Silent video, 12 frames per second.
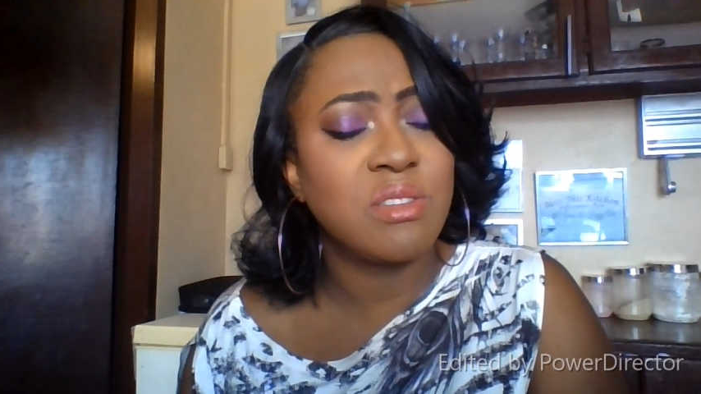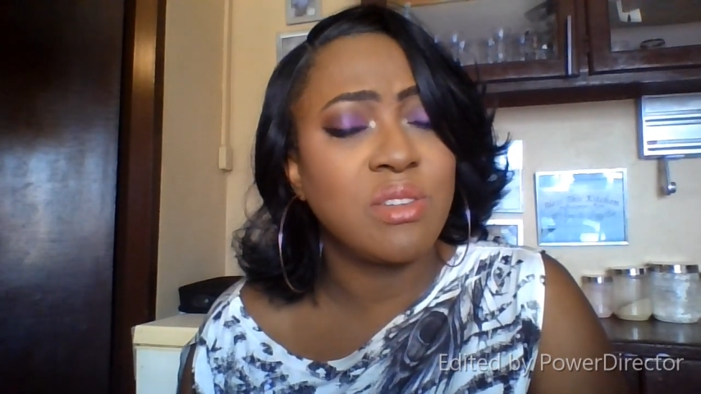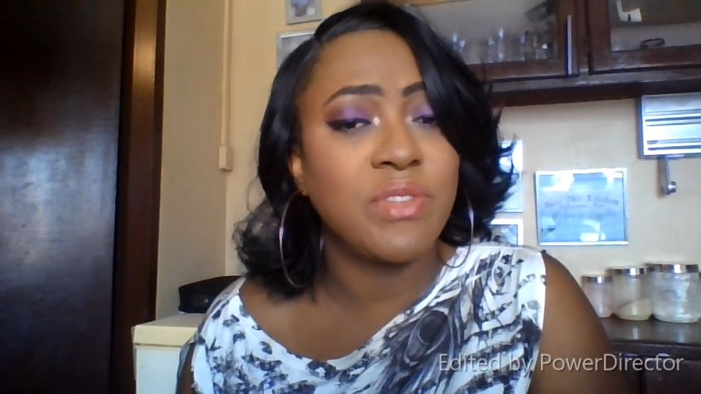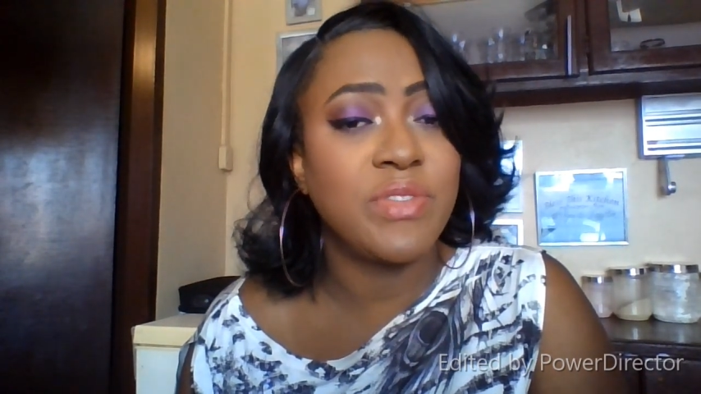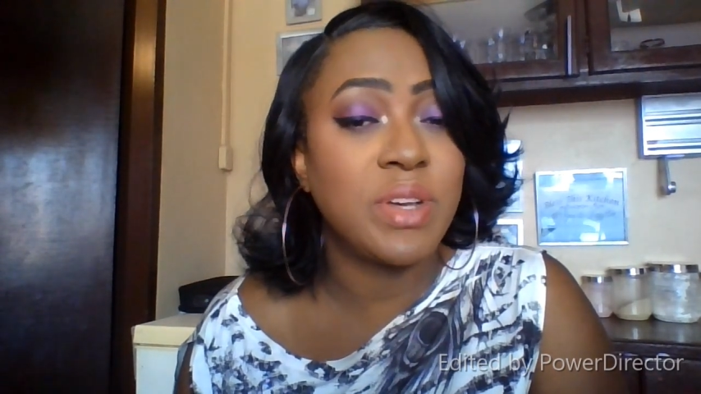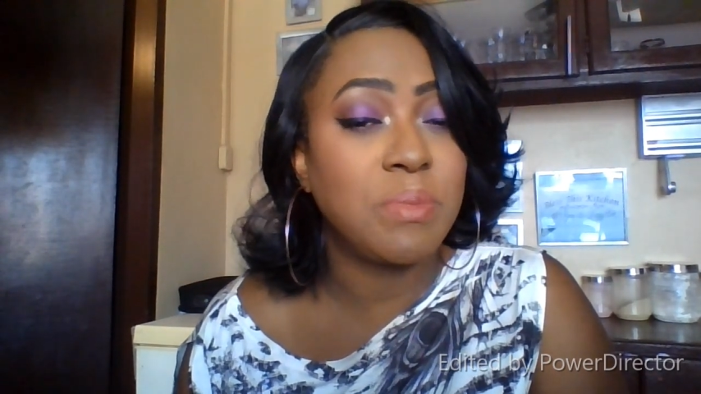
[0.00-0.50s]
or
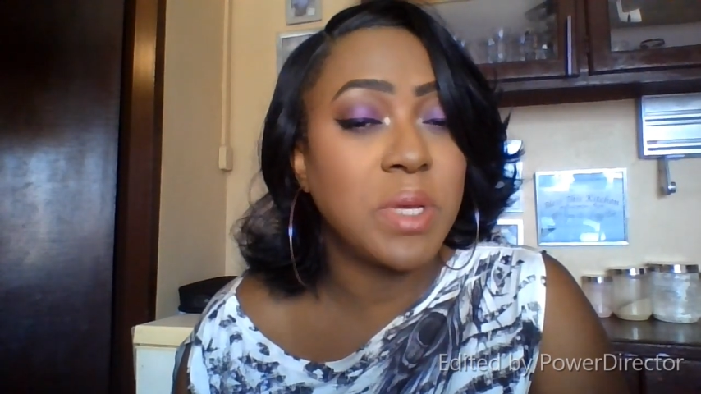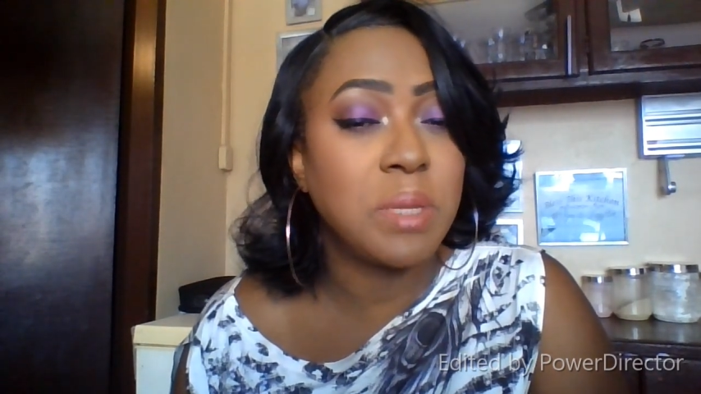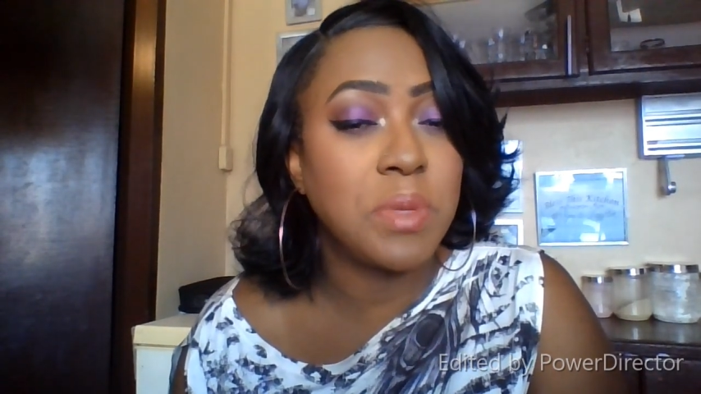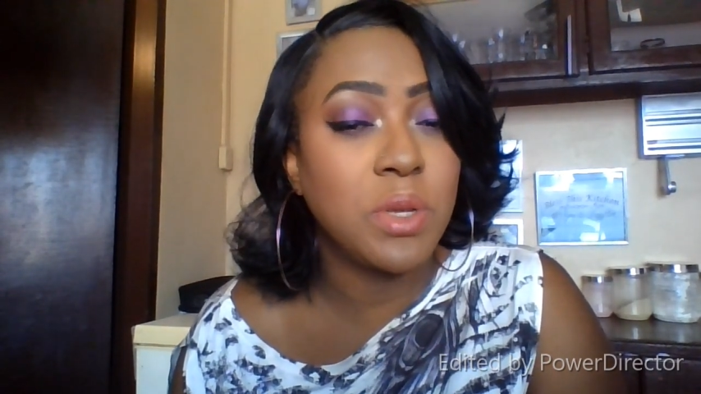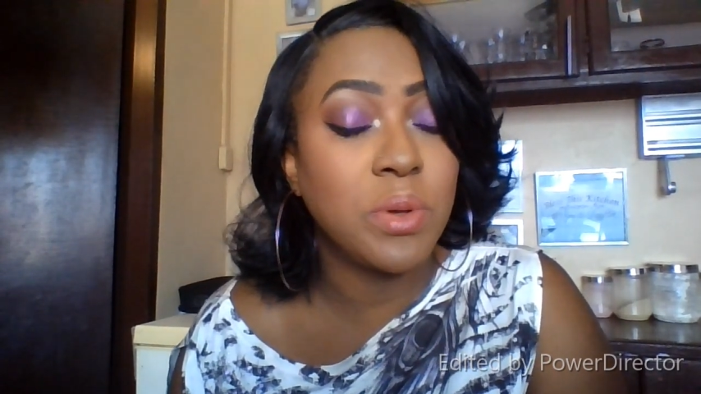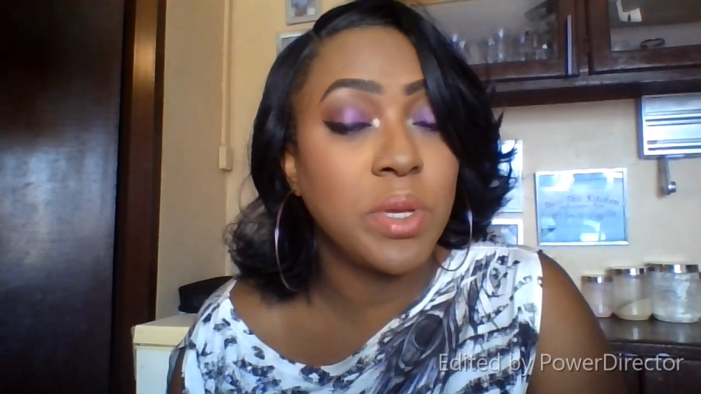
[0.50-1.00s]
if I might
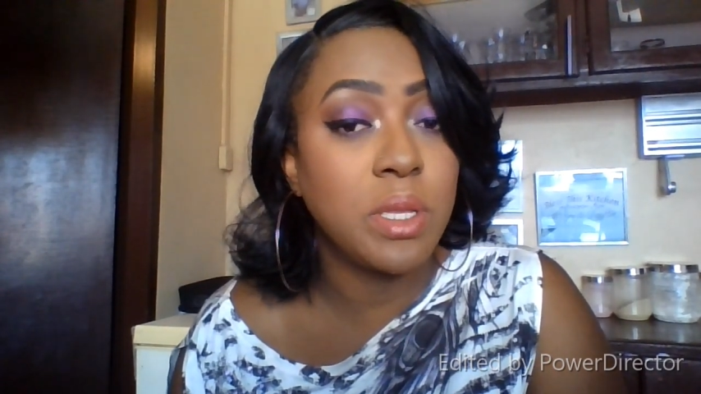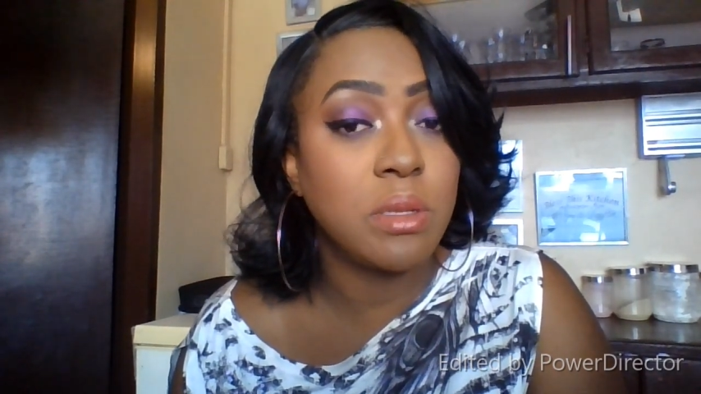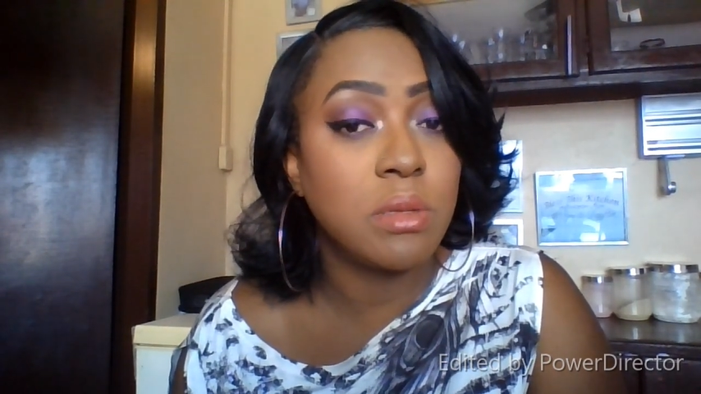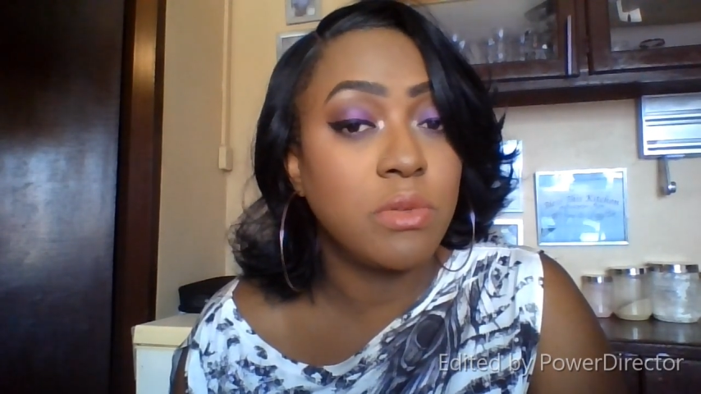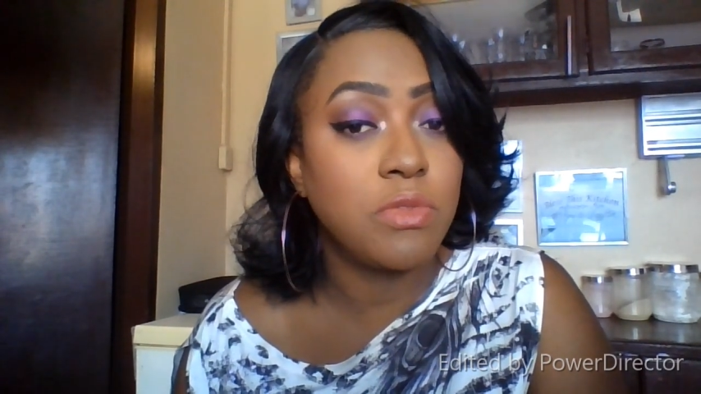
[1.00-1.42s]
be going